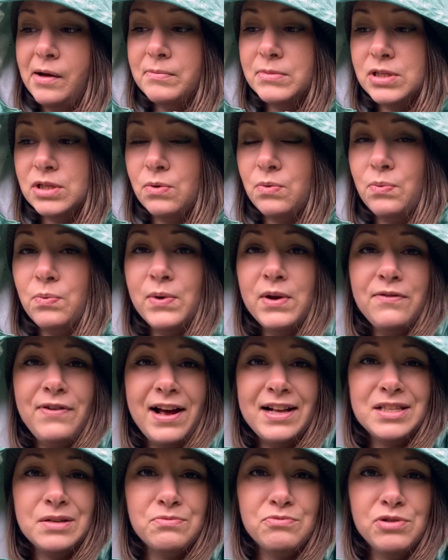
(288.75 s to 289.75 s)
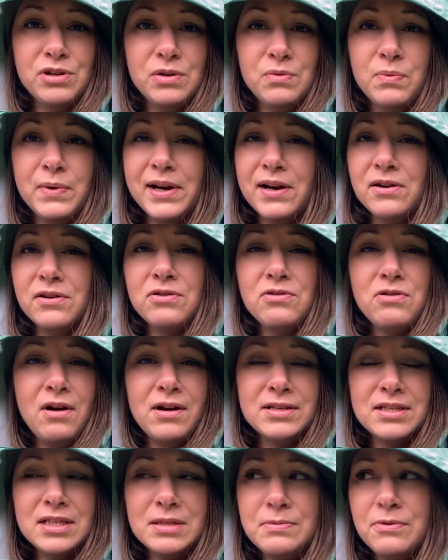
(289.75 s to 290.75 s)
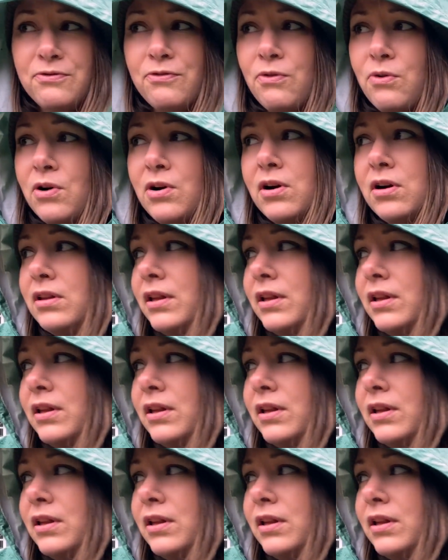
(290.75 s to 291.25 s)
So we've had some really weird crosses before,